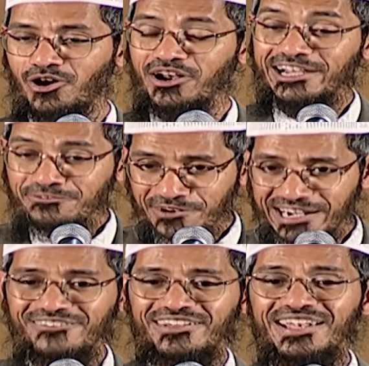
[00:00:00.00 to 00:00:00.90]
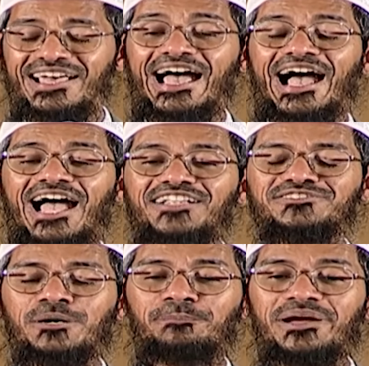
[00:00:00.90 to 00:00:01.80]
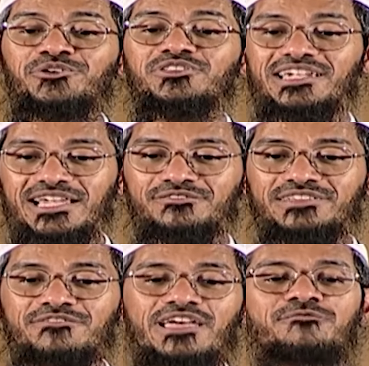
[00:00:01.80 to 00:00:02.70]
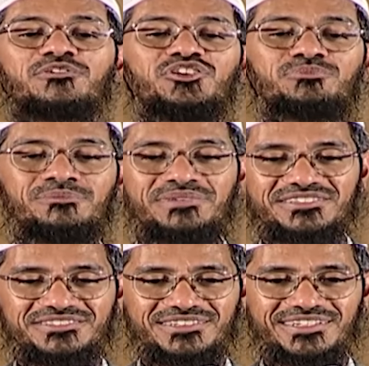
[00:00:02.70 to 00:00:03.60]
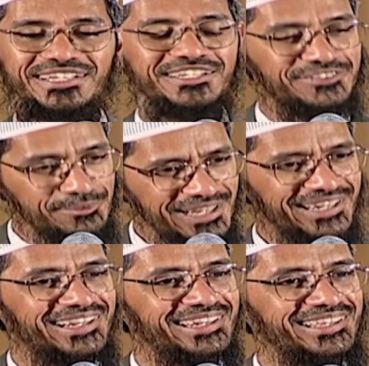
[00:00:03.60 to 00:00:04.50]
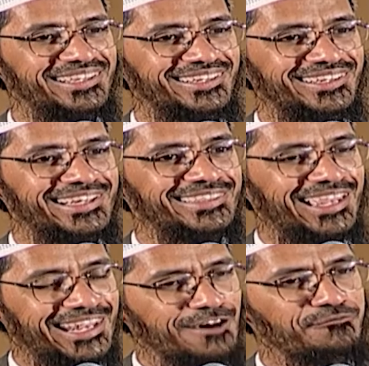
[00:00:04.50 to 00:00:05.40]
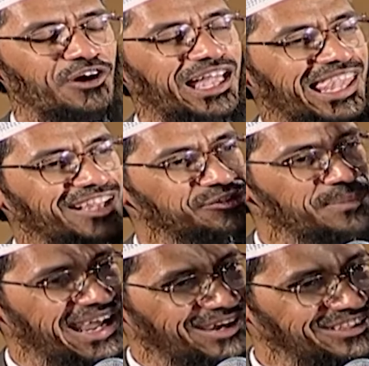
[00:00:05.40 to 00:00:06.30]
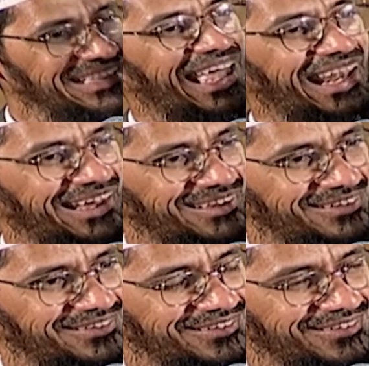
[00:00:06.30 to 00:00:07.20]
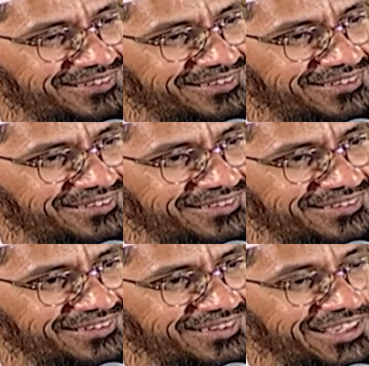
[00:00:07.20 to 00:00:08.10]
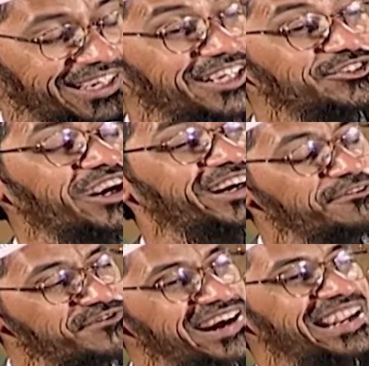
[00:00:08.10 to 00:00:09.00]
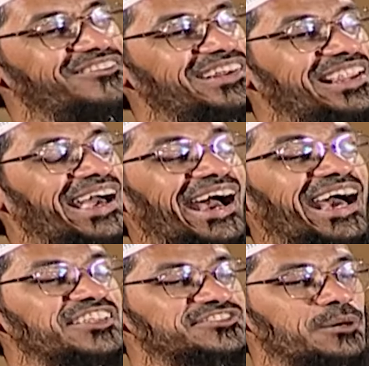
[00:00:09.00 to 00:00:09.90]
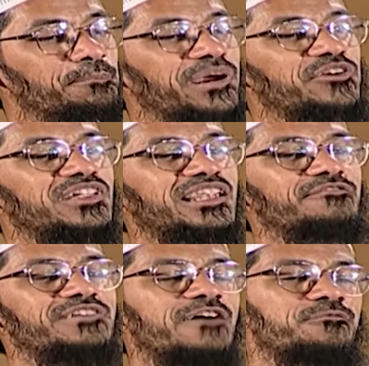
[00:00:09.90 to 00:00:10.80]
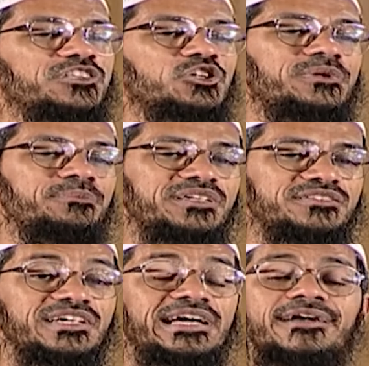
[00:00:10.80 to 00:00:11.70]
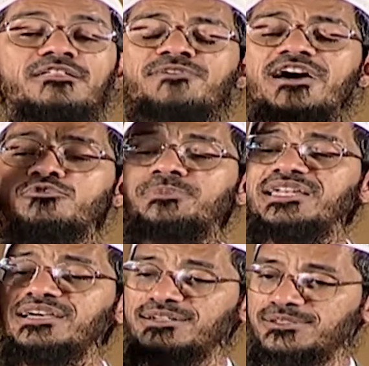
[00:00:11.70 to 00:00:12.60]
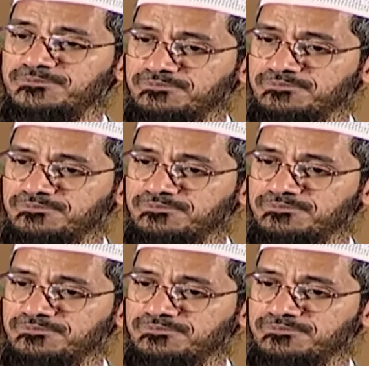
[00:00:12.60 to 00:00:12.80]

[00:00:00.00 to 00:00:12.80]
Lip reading: on a different level, as compared to the love that we have for the human beings. Similarly, the love for Allah subhanahu wa ta'ala is on a different level as compared to the love we have for the human beings. It is far superior.